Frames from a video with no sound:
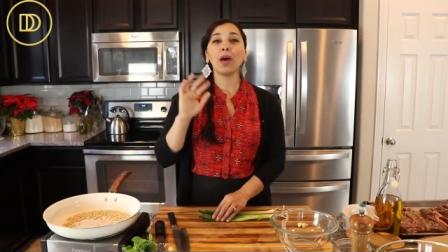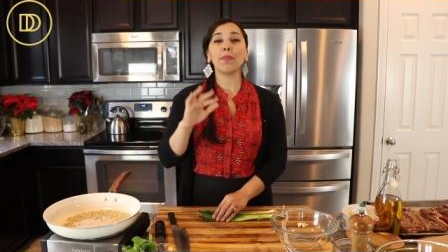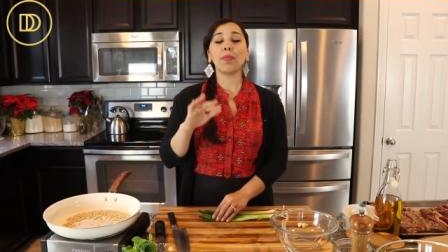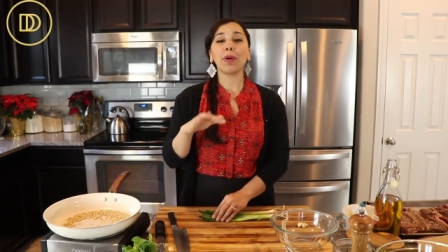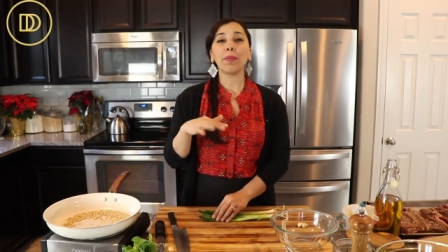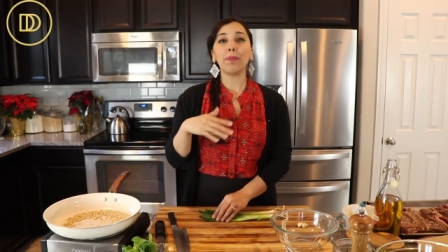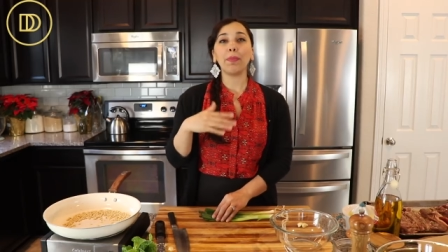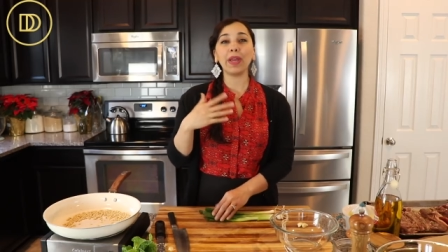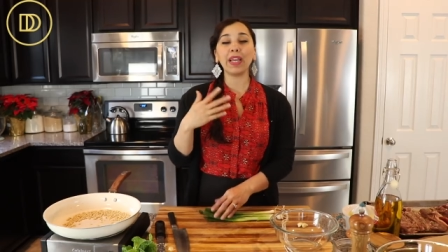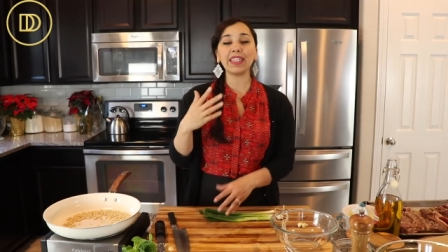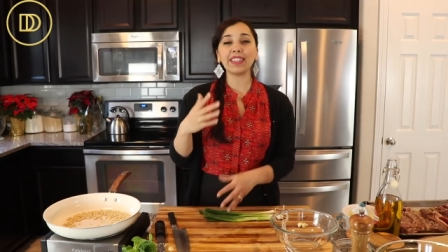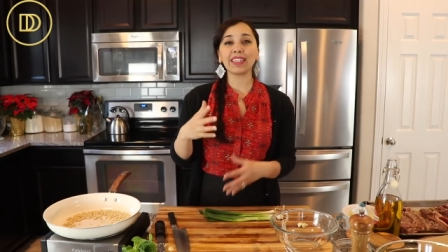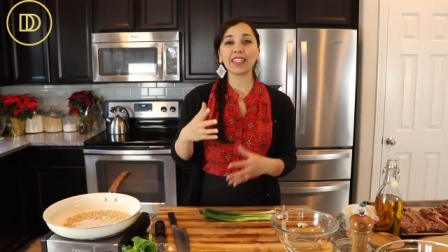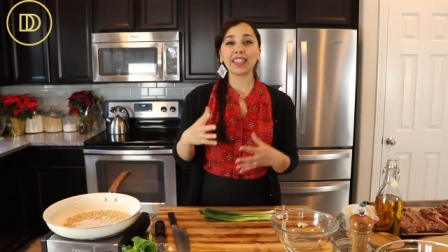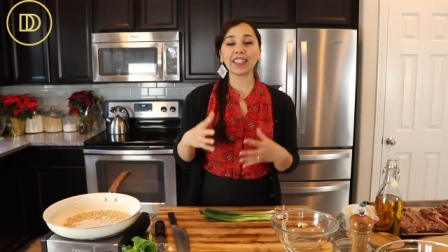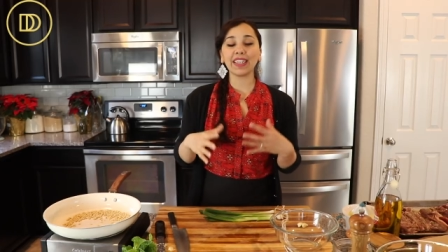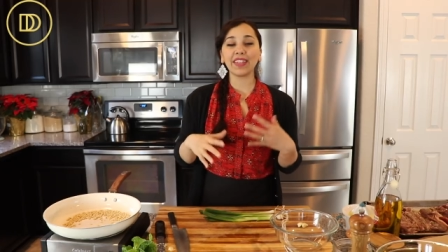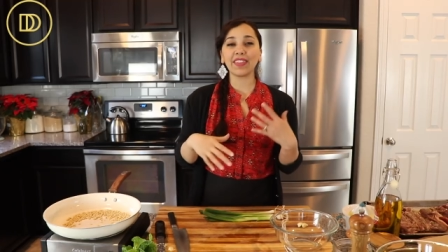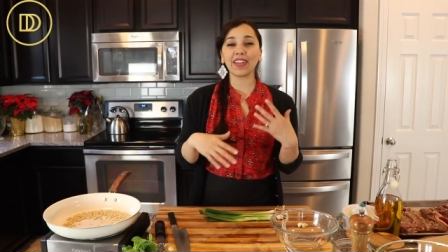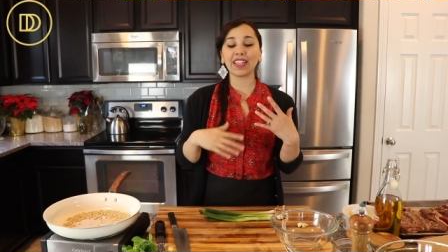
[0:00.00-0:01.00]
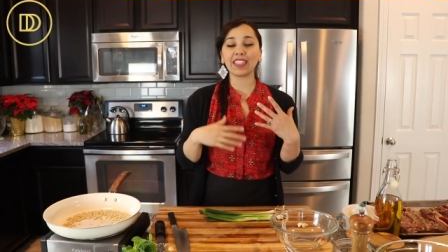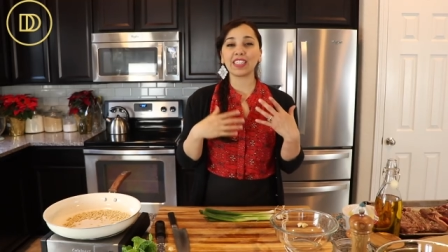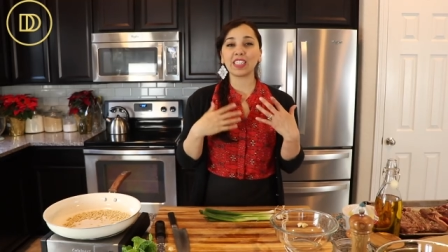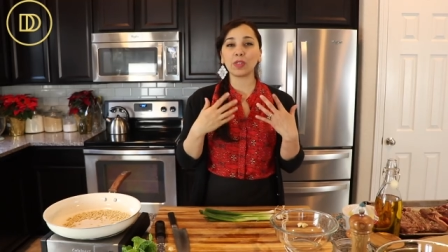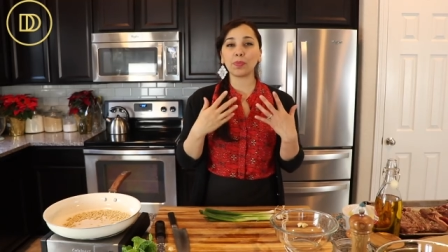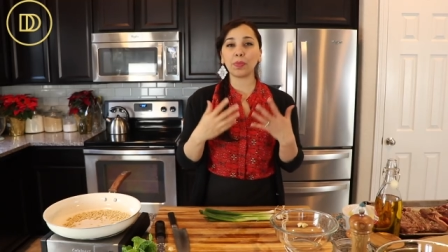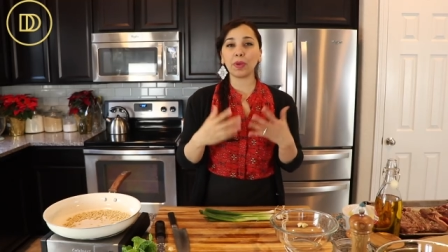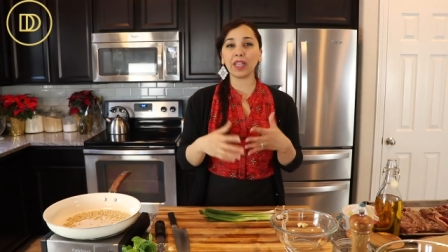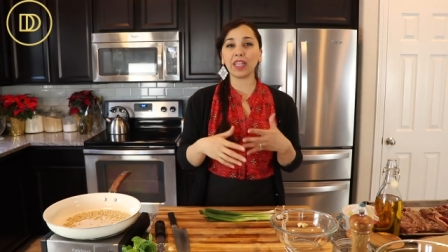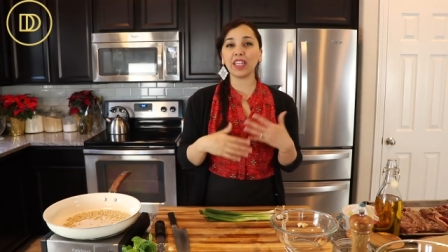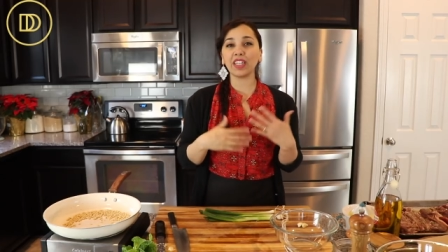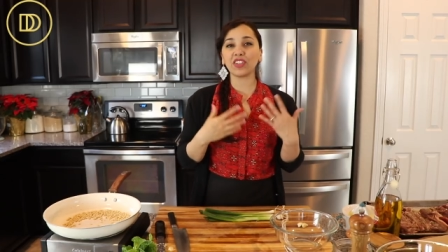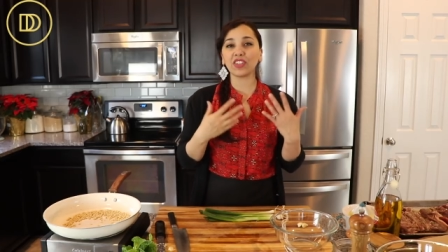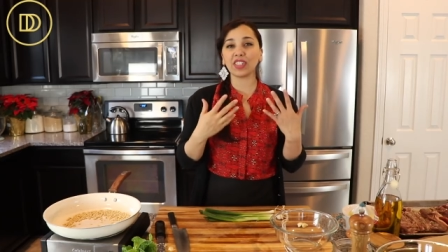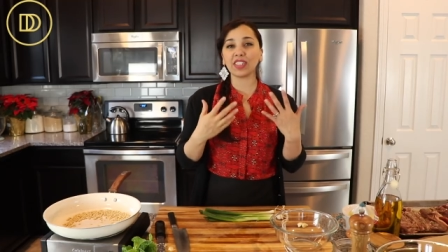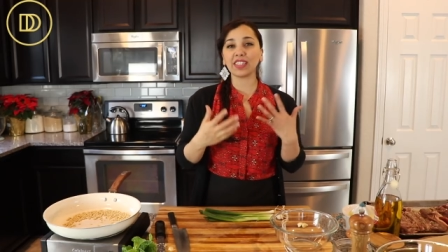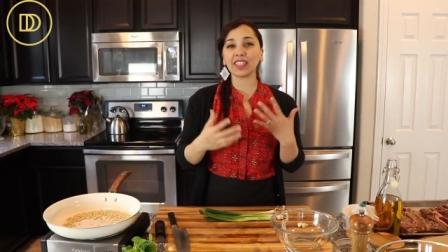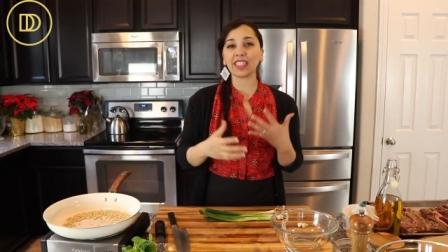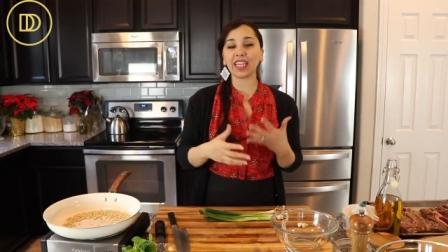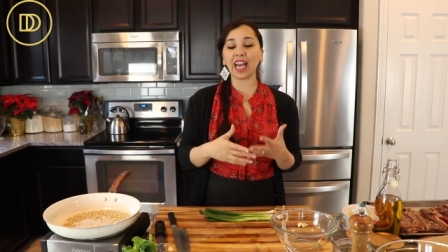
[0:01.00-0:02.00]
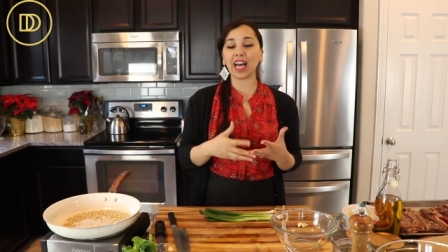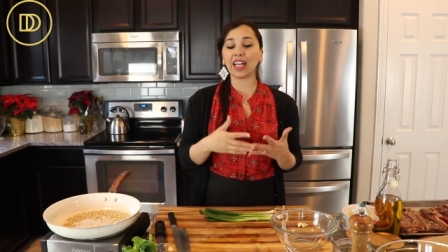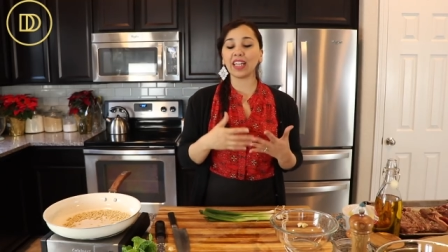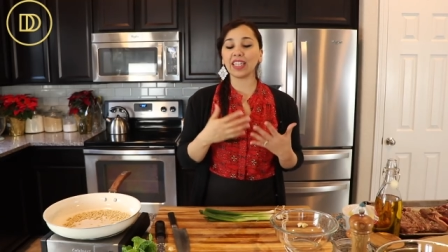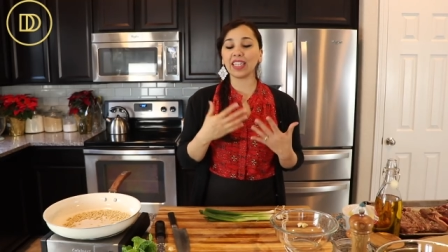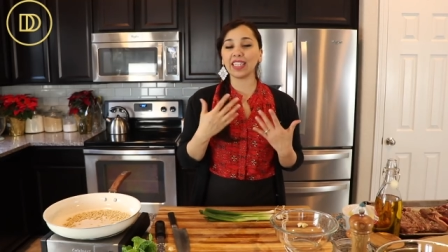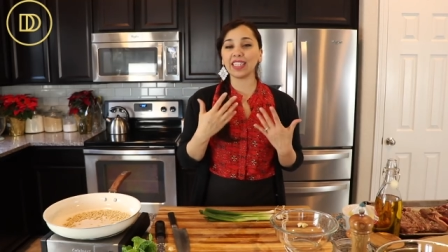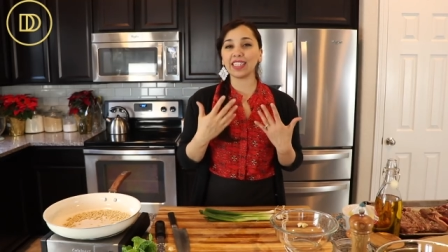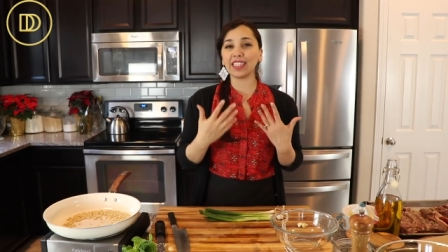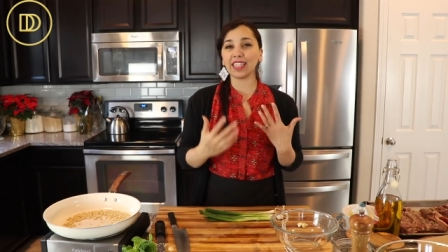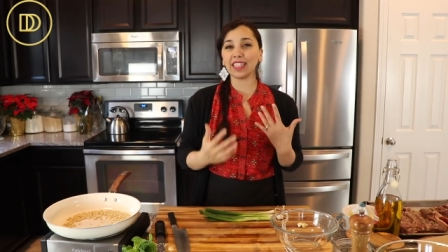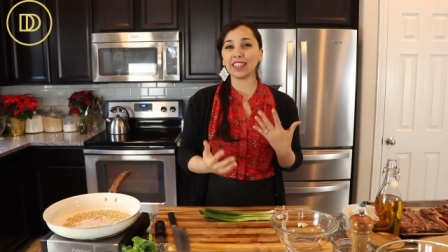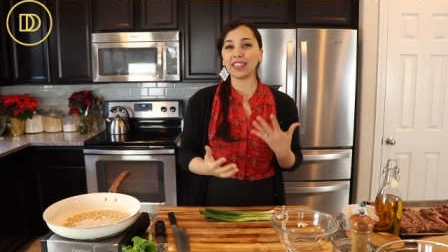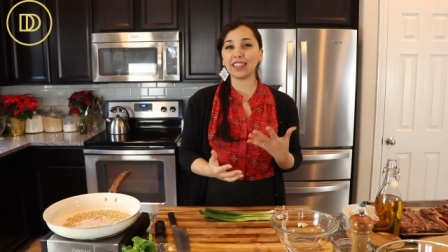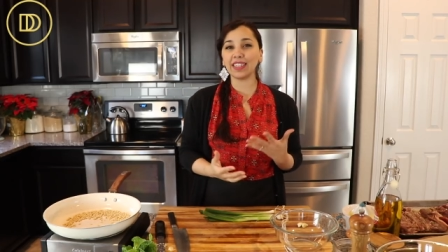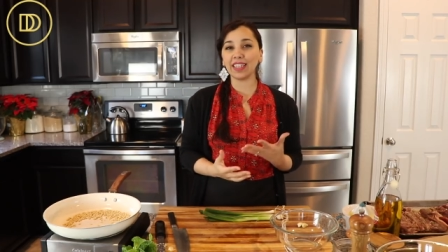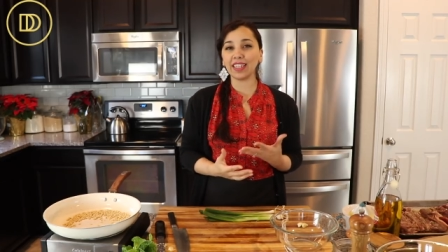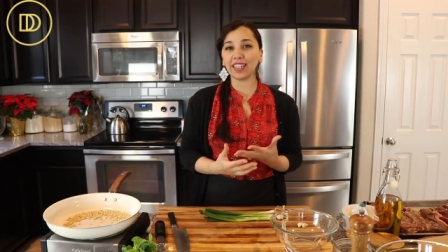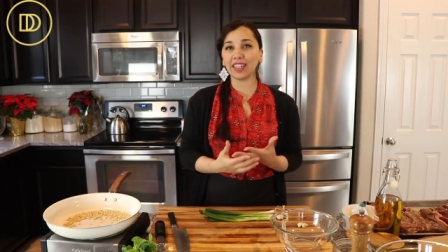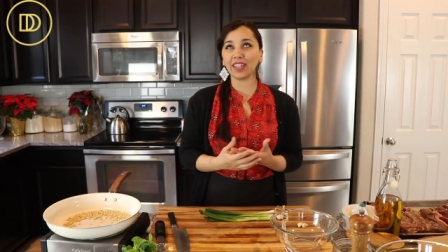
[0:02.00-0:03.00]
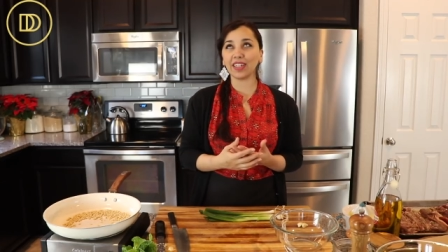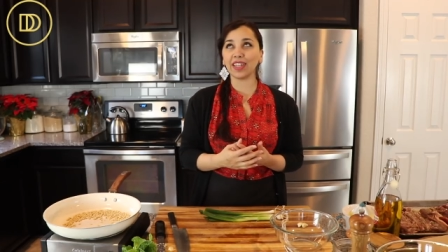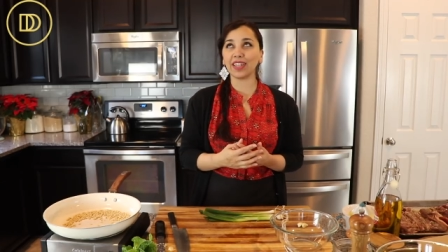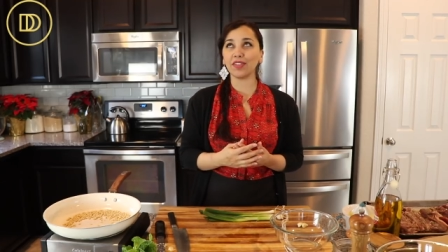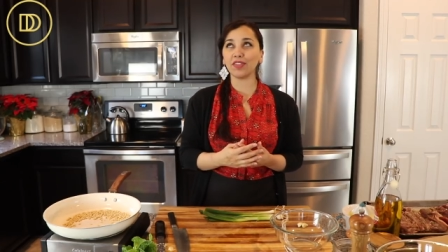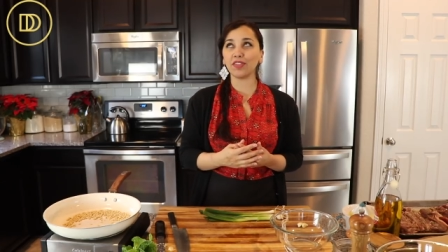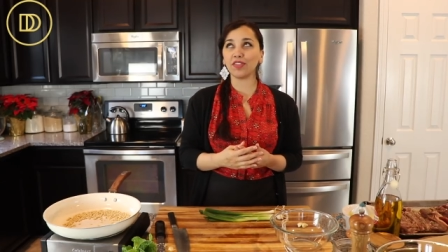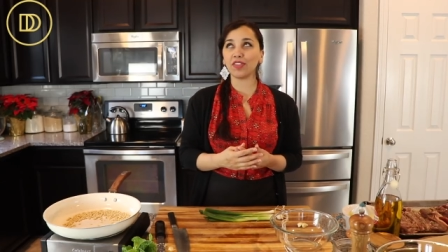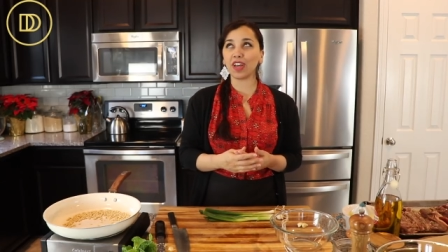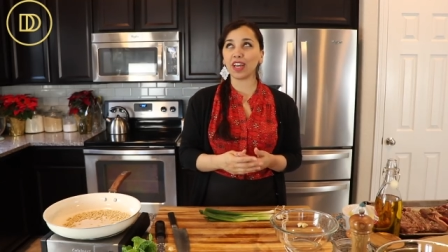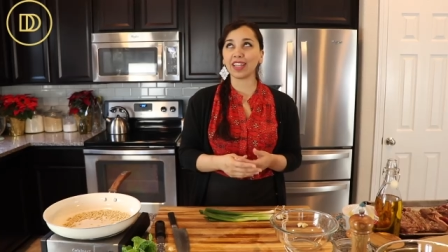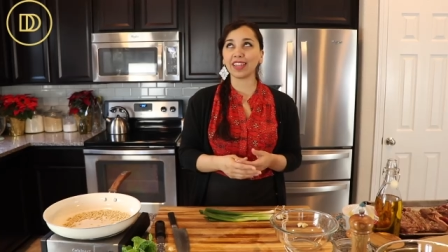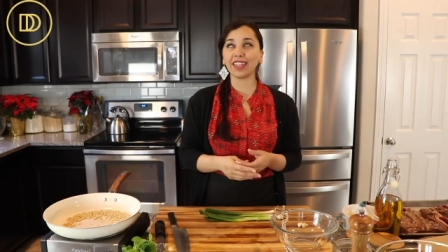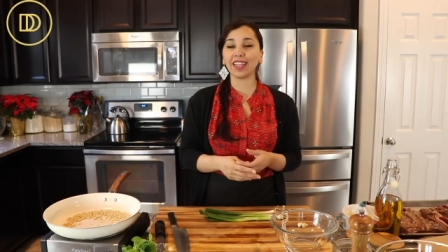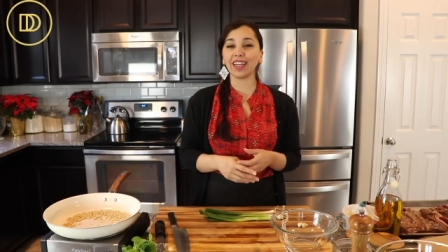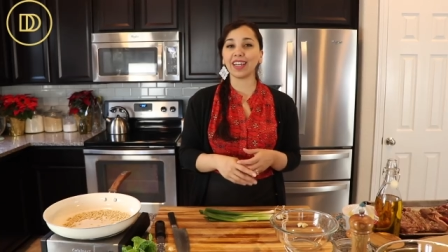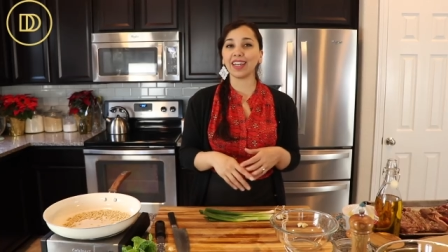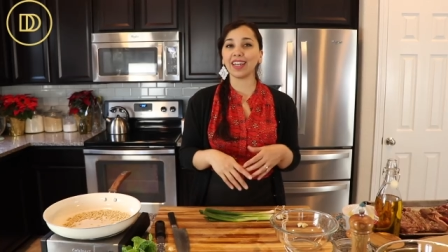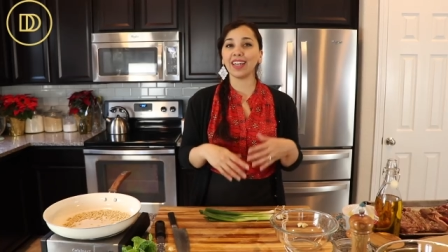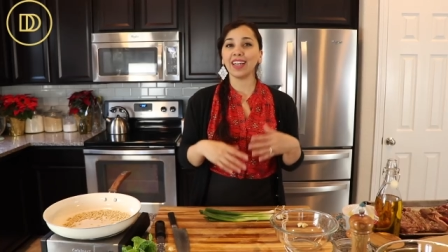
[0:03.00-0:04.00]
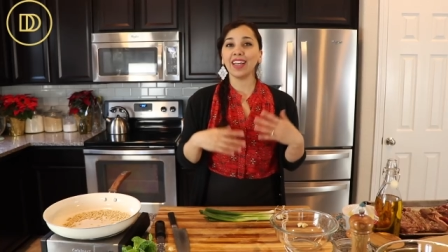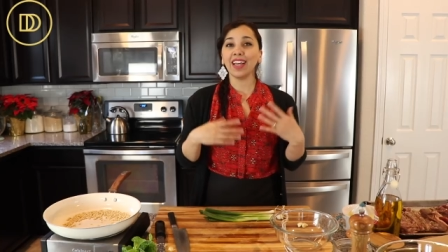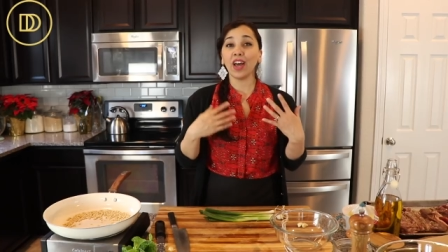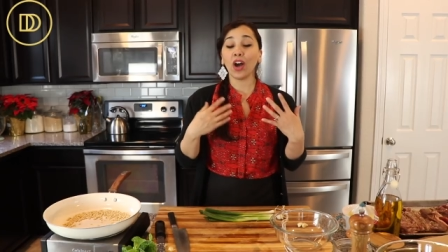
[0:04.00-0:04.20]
But basically that's spinach and scallions and dill and feta.